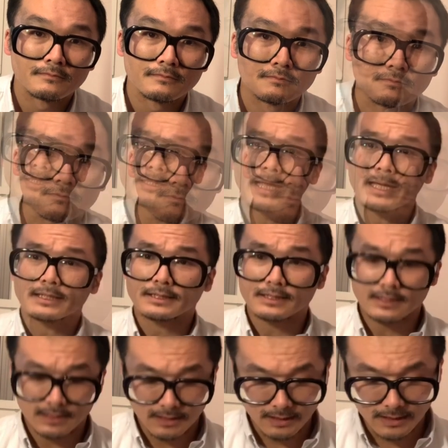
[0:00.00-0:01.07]

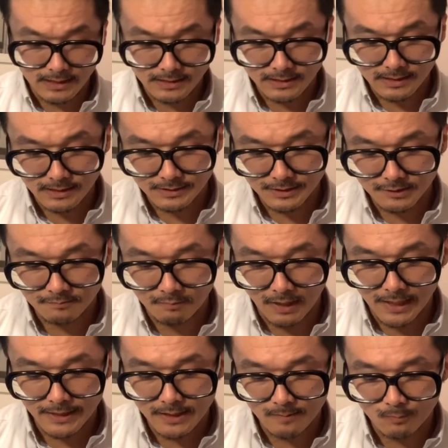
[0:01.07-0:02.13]
Next, this is
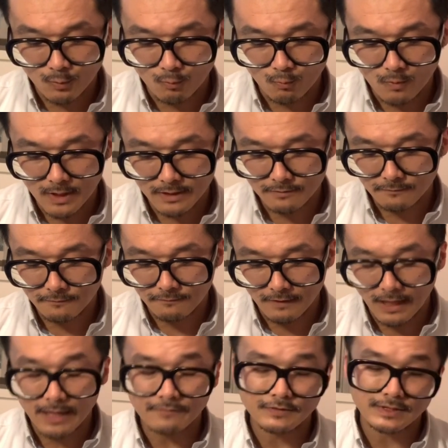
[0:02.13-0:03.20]
spine number
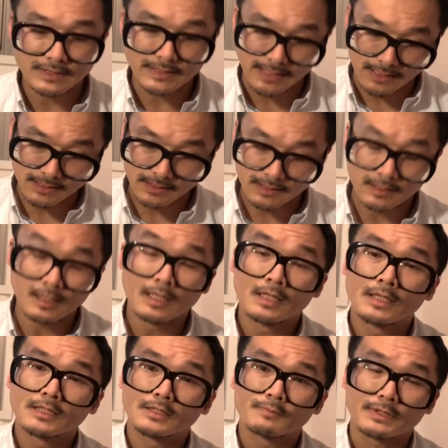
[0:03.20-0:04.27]
156.
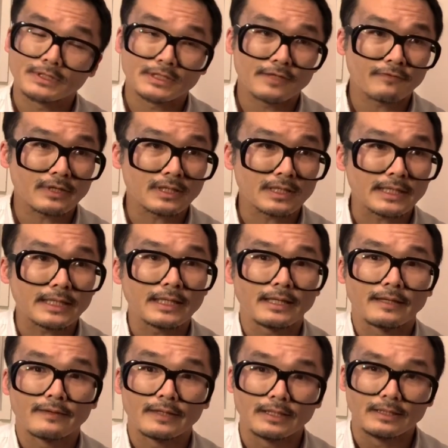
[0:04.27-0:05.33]
Specifically,
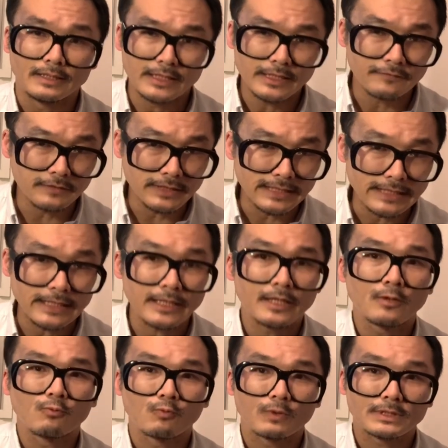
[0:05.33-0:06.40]
the DVD
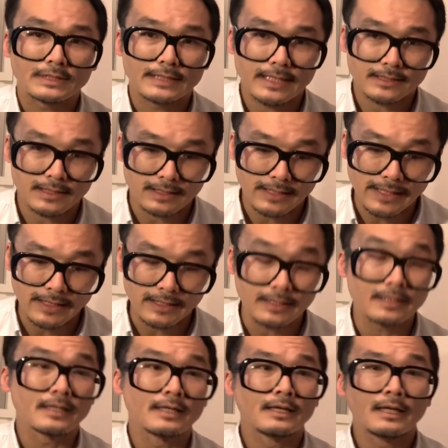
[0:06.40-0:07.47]
was designated.
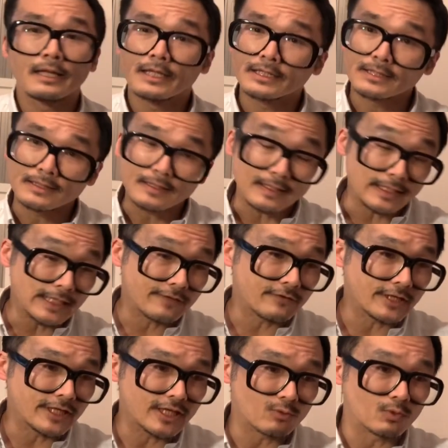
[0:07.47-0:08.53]
This is the
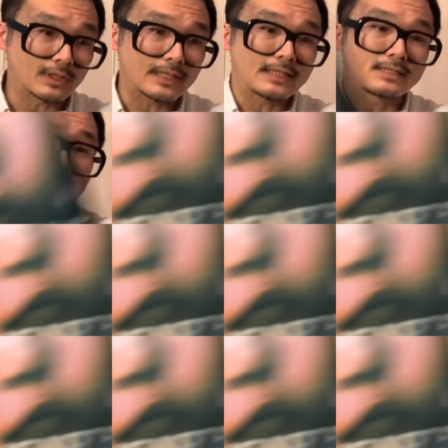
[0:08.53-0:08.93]
DVD release